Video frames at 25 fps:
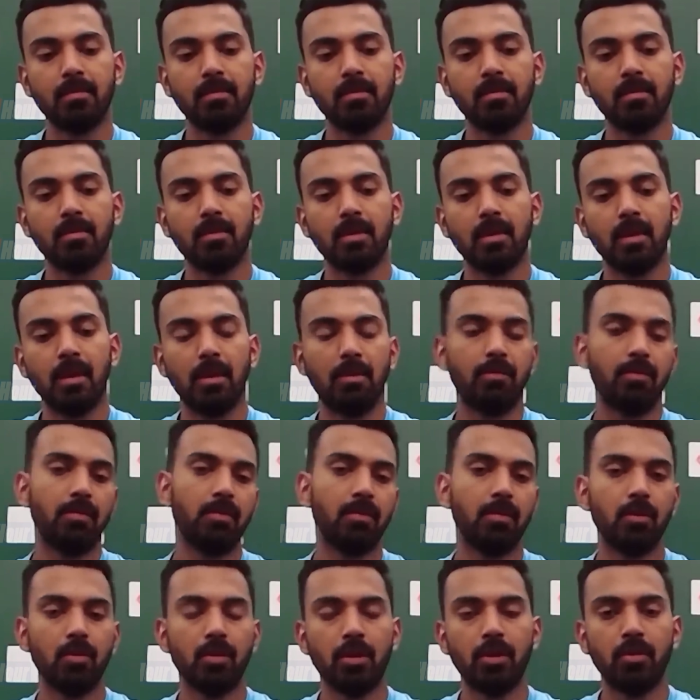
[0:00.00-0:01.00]
if you
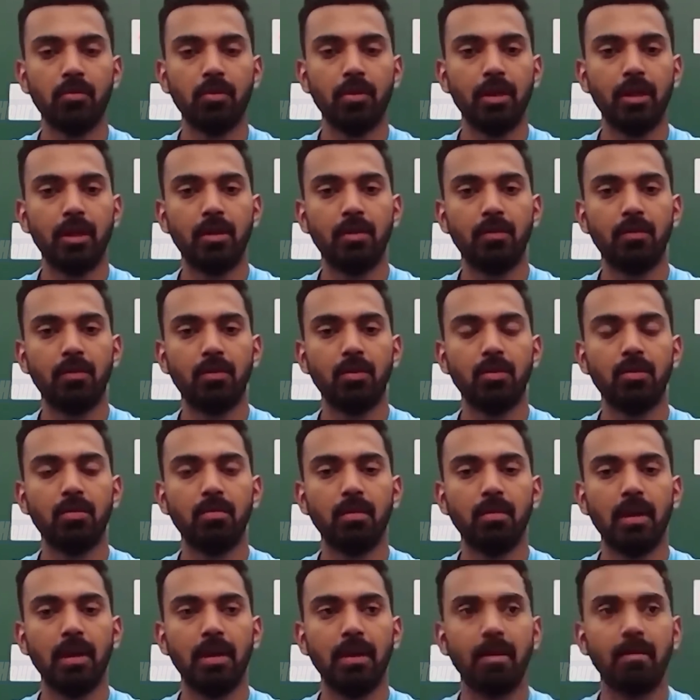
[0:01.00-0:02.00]
can rotate a few
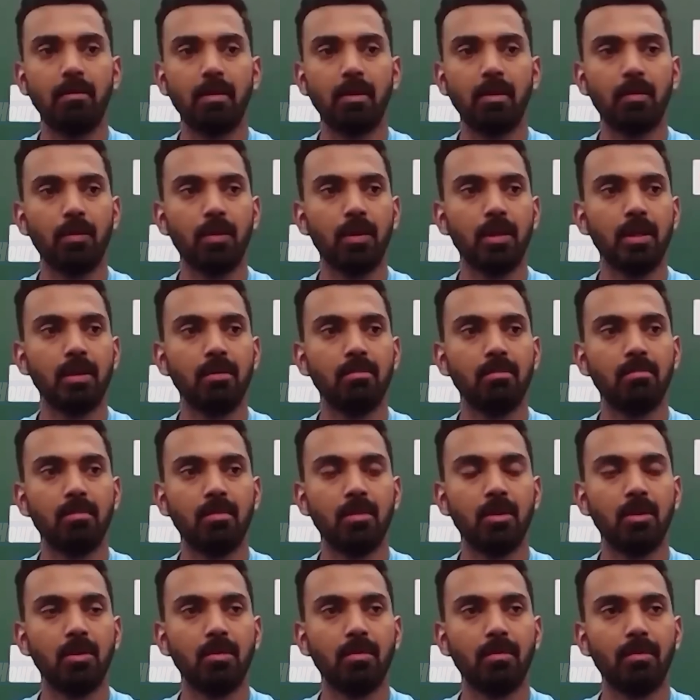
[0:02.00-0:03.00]
and if you can,
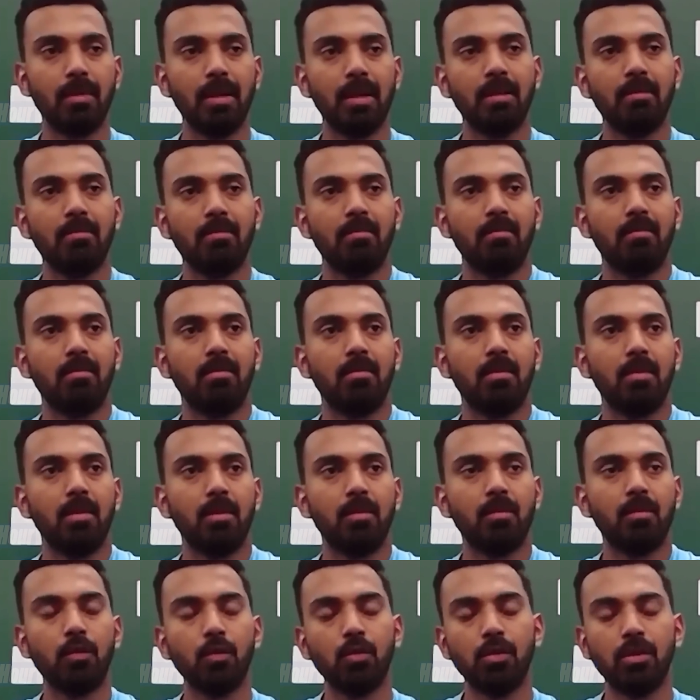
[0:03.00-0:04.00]
you know, play
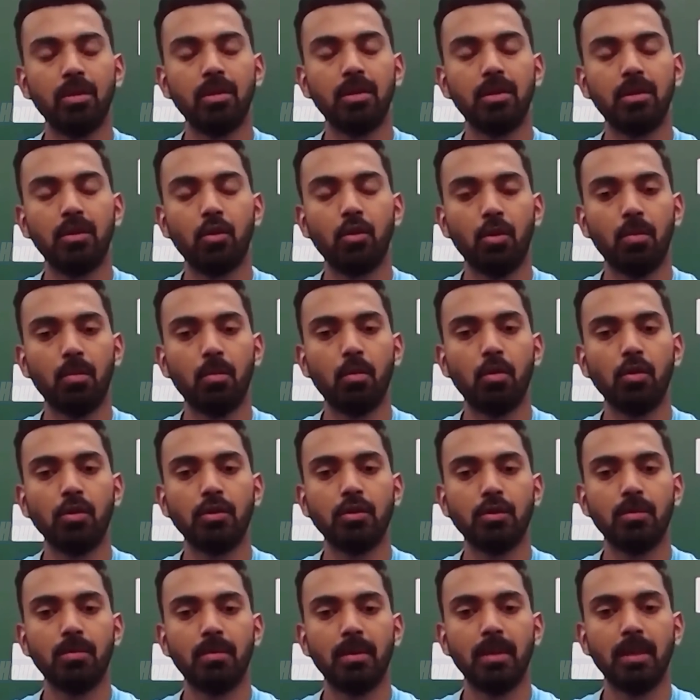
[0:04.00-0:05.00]
the fewer the dot
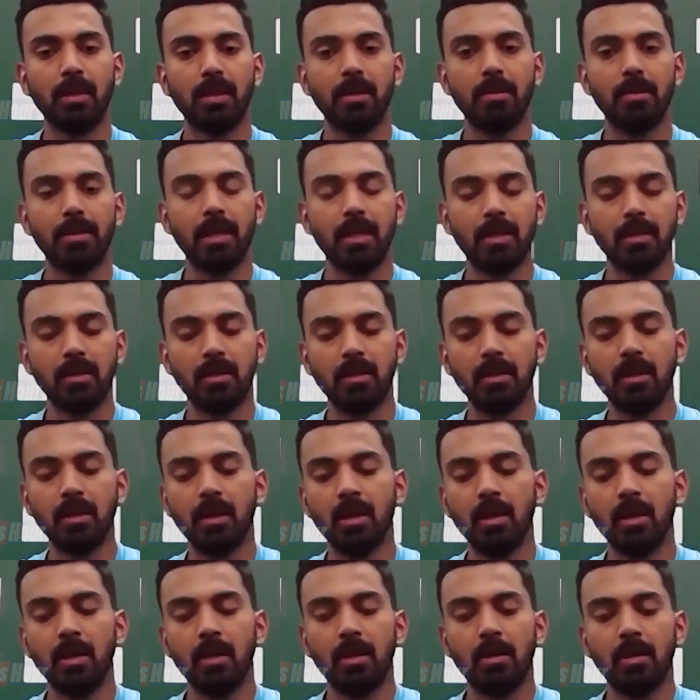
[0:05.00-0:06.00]
balls you play, the better
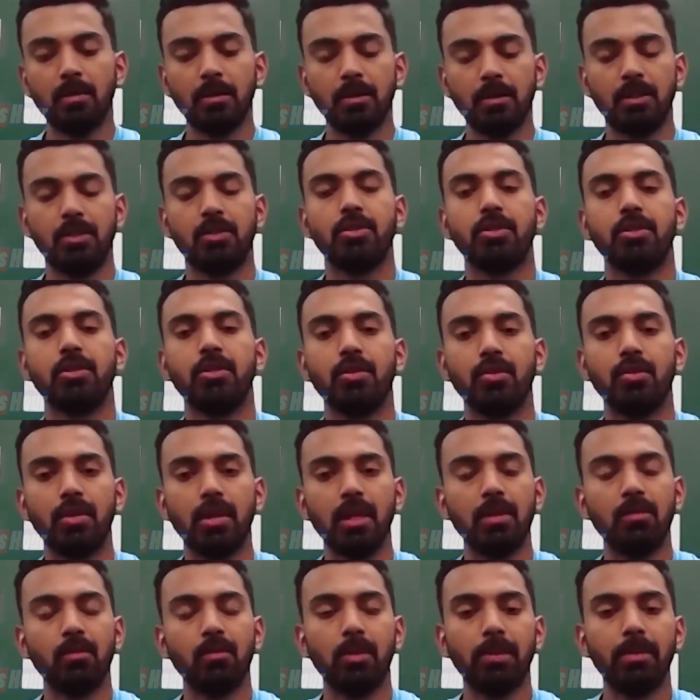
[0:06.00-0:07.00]
position your
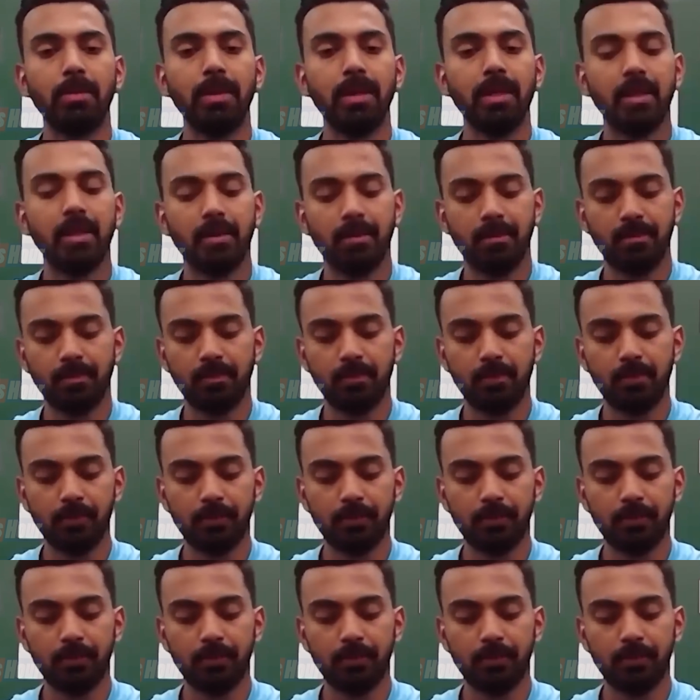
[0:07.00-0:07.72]
team will be in.